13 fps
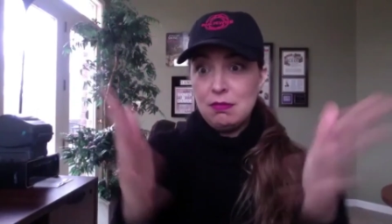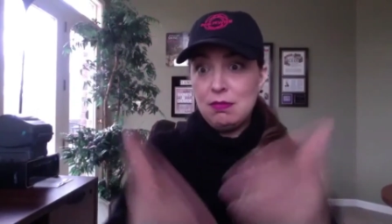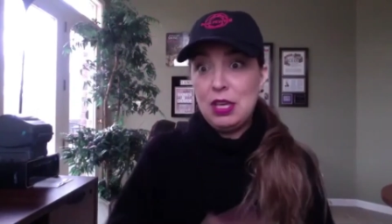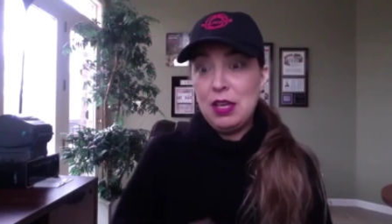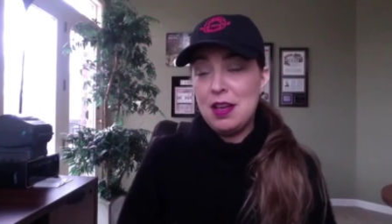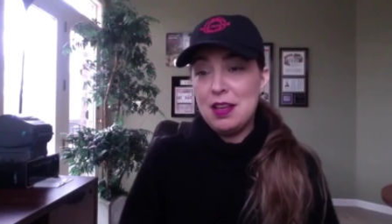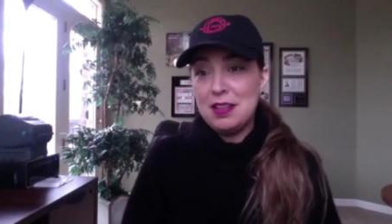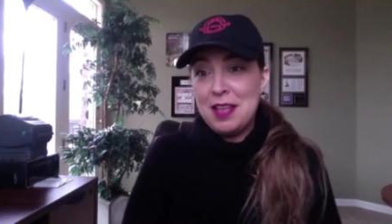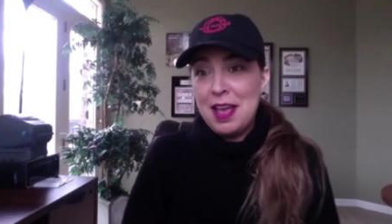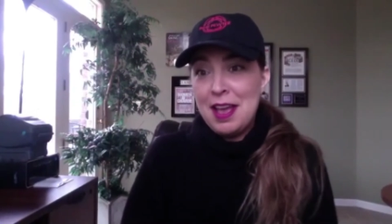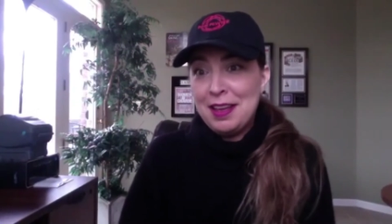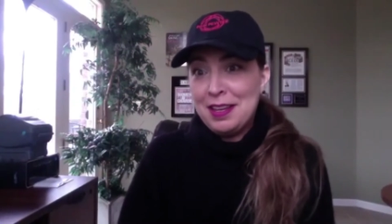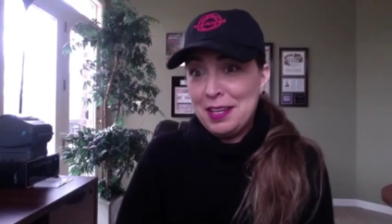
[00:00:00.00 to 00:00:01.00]
Because
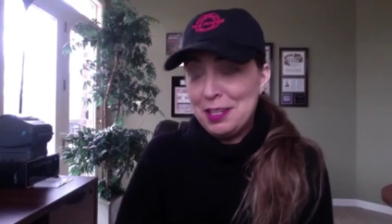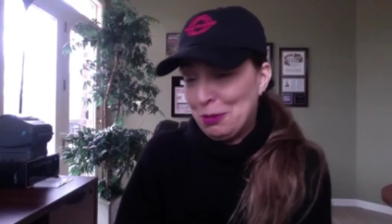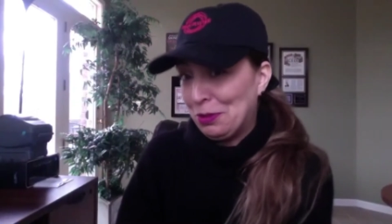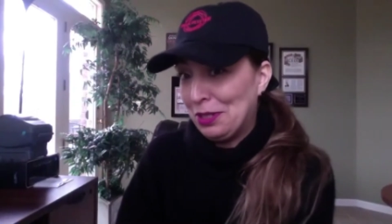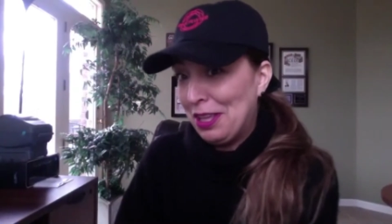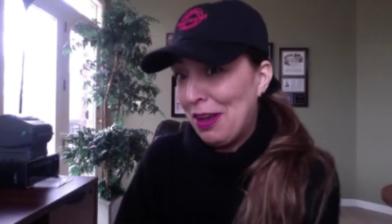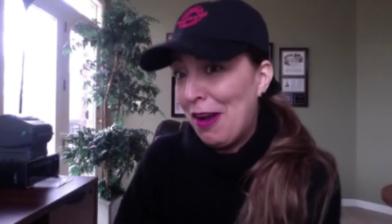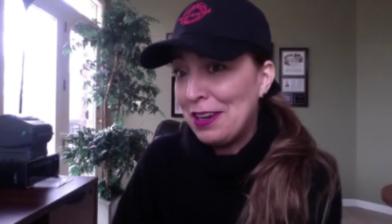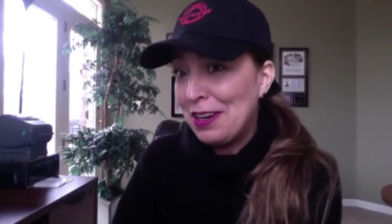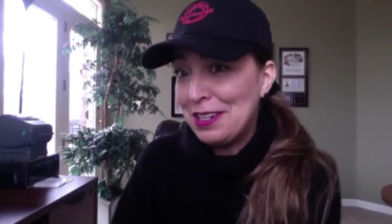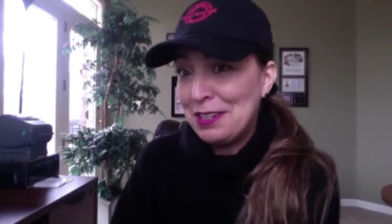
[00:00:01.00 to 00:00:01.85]
it's really hard.